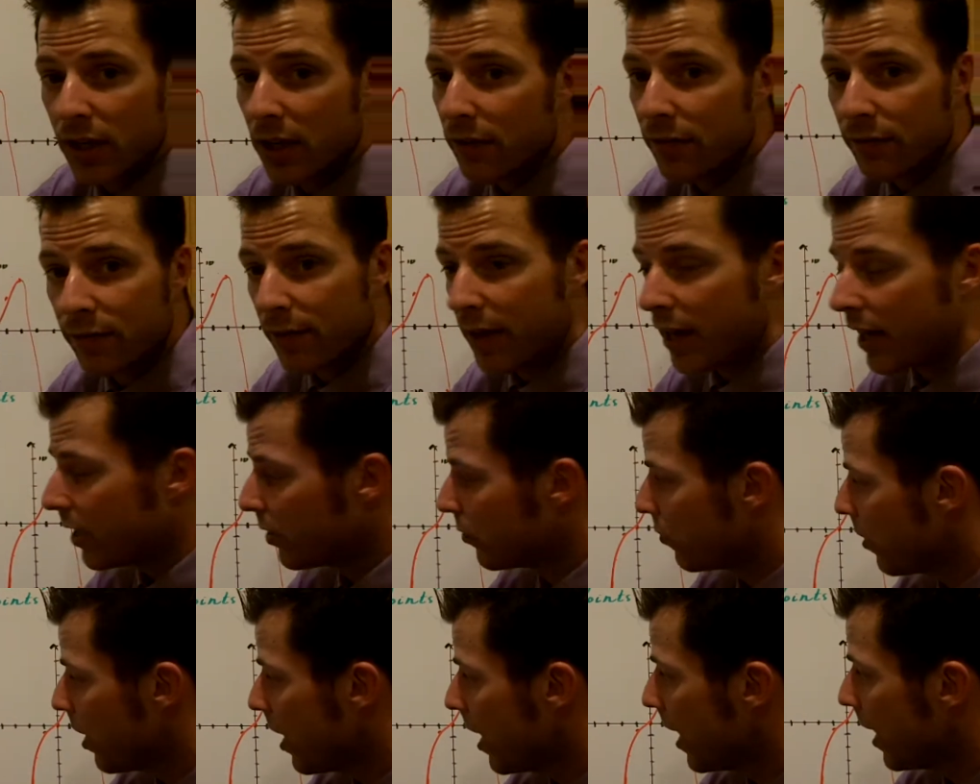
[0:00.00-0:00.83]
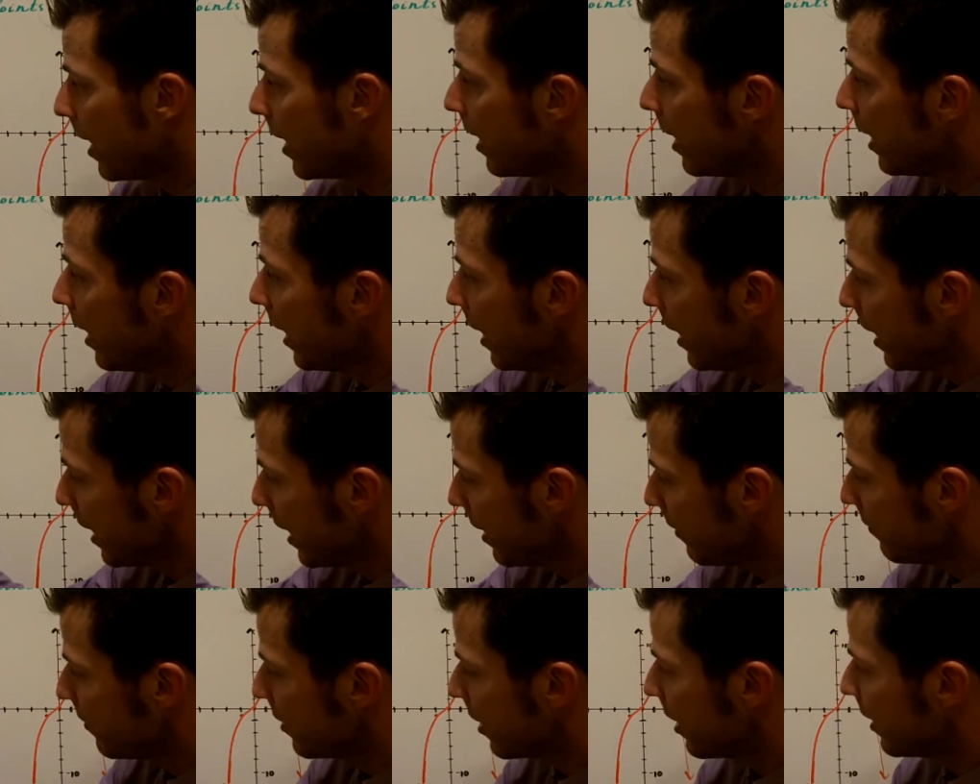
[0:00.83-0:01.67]
and find y. And
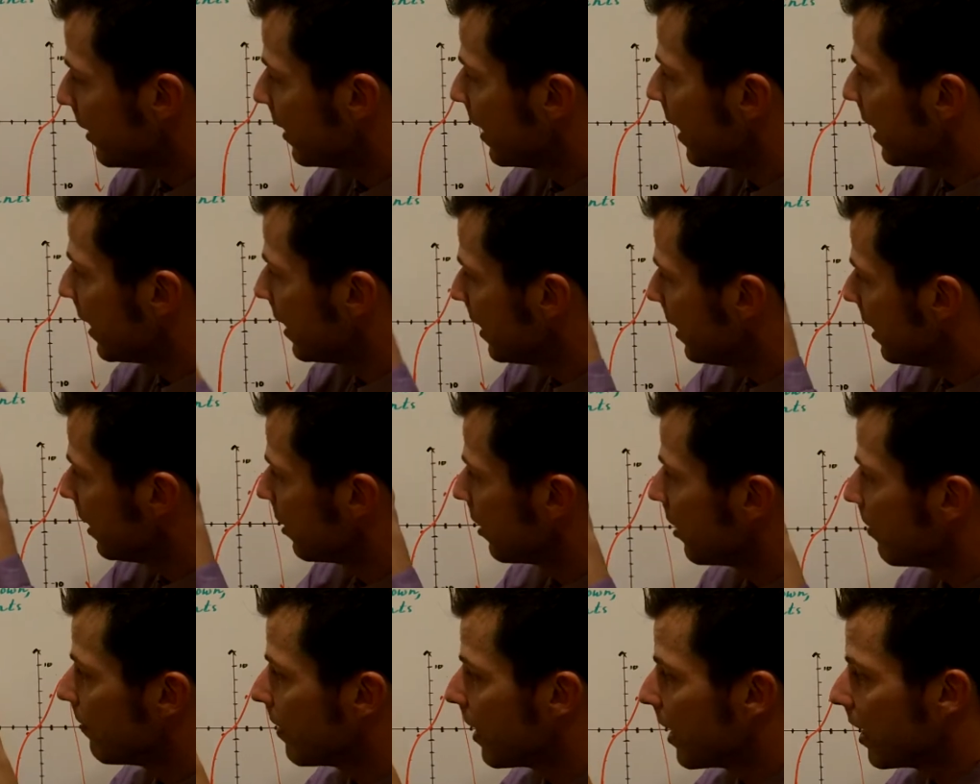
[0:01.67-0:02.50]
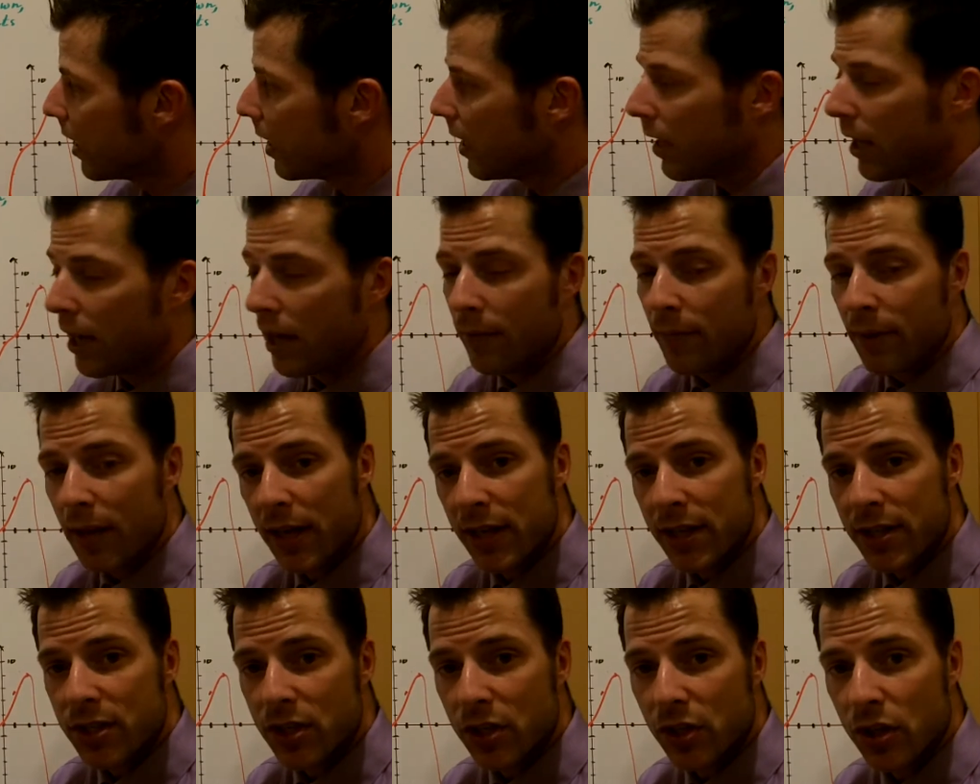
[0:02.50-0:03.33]
I've done that here. I'm not
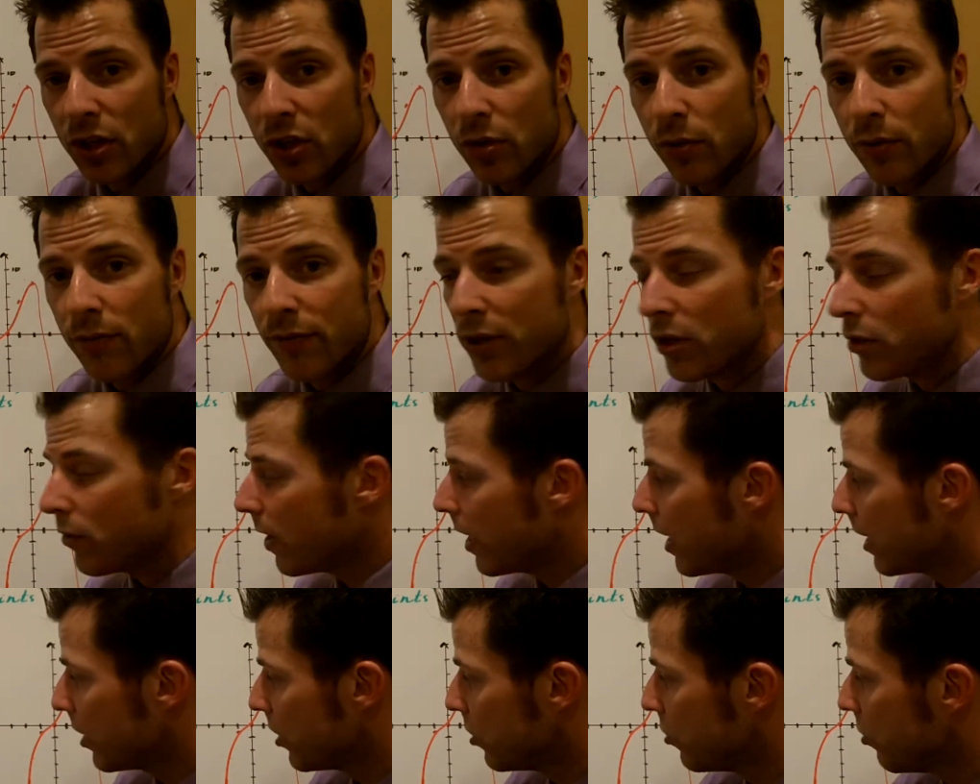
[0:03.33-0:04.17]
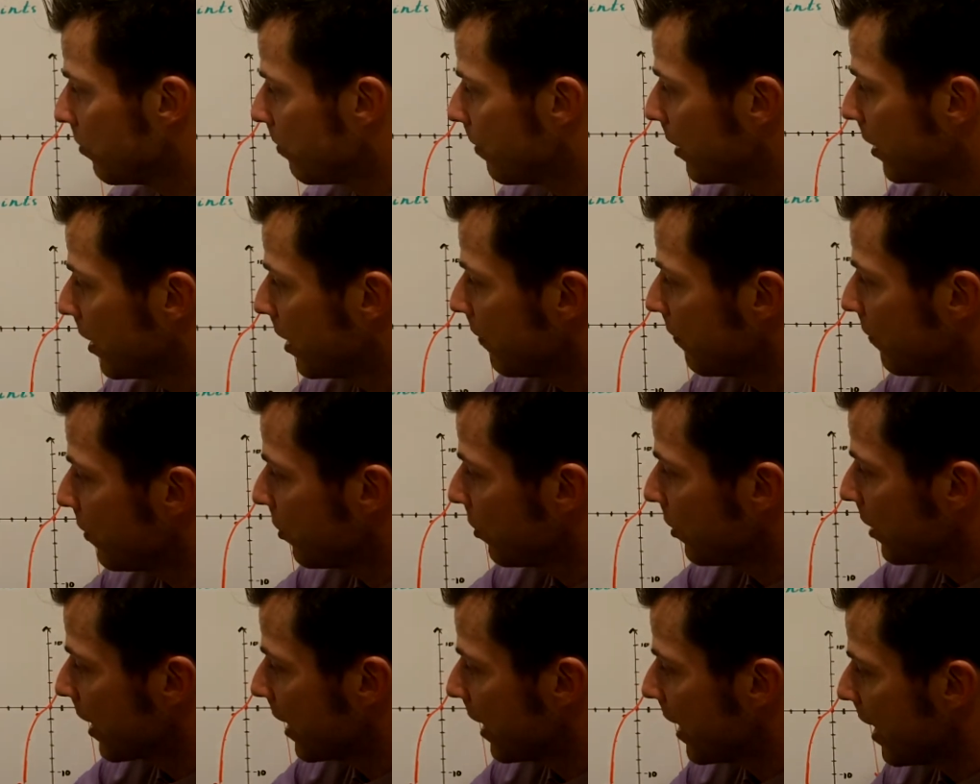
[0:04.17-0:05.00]
necessarily going to review how to do it, but if you
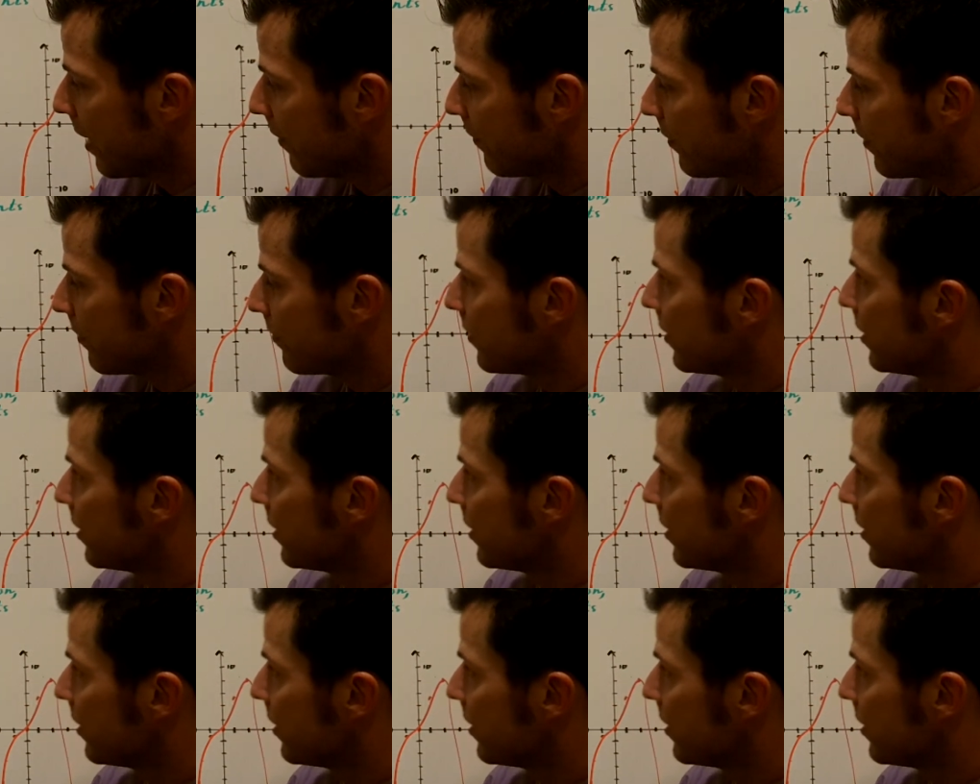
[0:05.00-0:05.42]
look at f of